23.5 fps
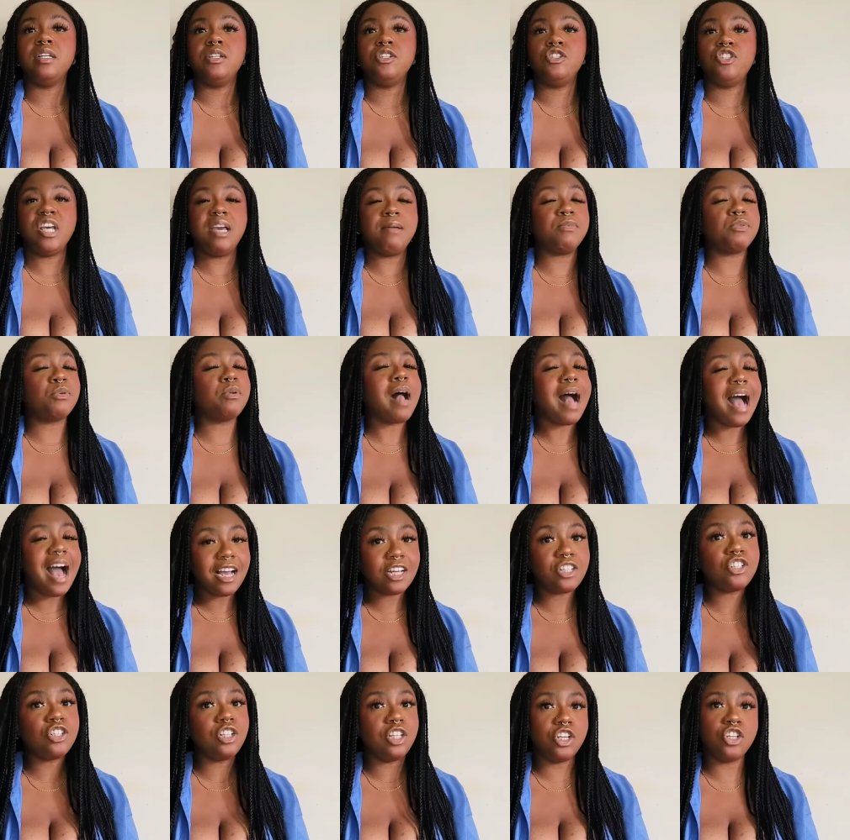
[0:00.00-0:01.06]
James will
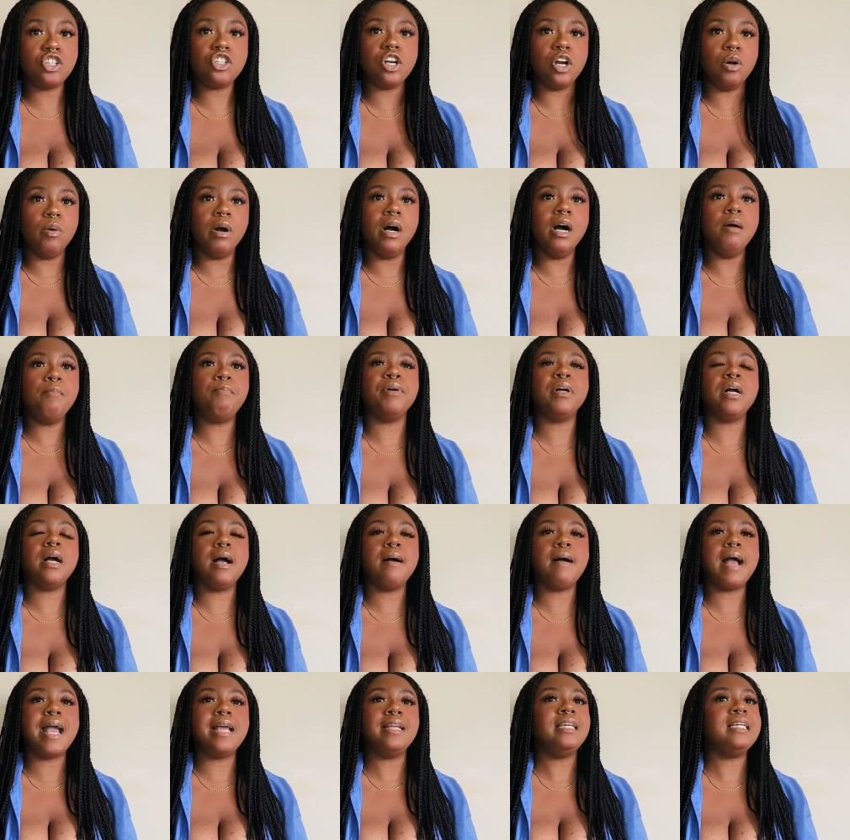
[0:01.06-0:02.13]
actually show up
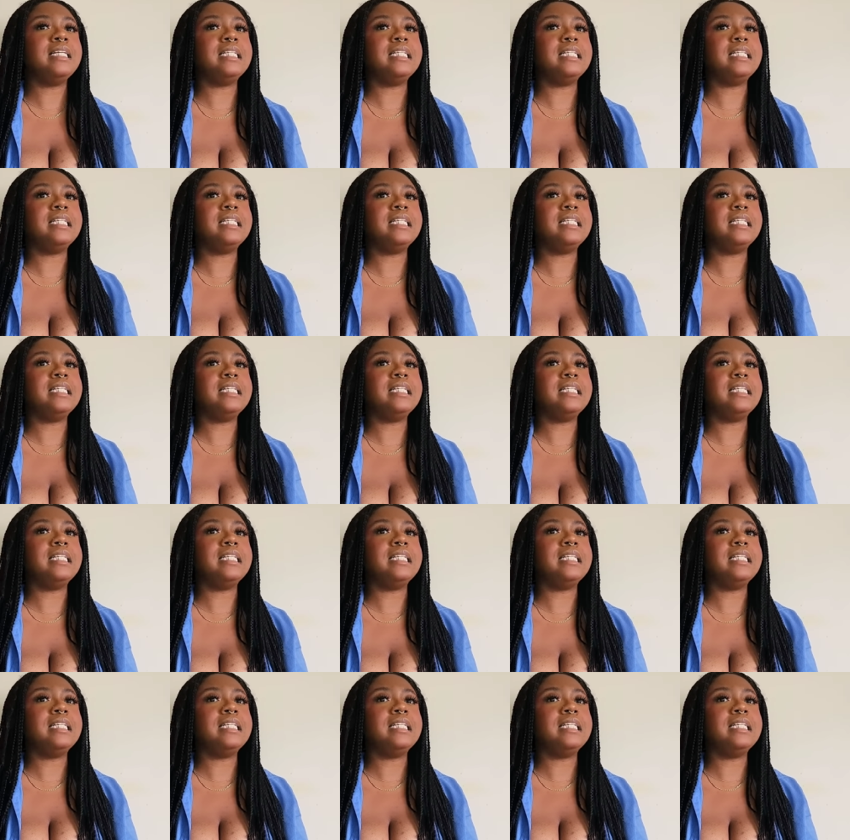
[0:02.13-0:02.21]
and he